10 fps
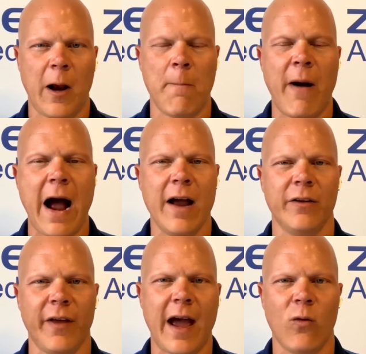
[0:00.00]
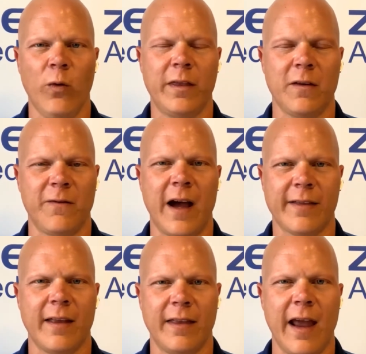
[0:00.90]
Compile that with the
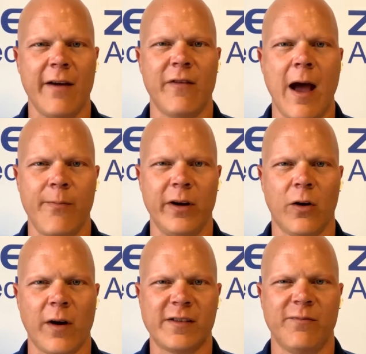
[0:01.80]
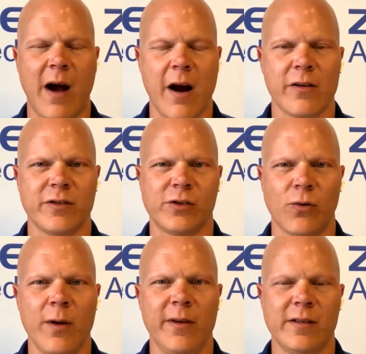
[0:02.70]
fact that they have not been aggressive buyers in
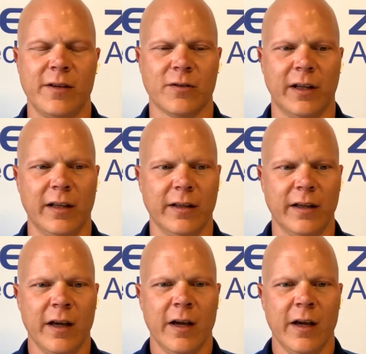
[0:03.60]
soybeans here lately.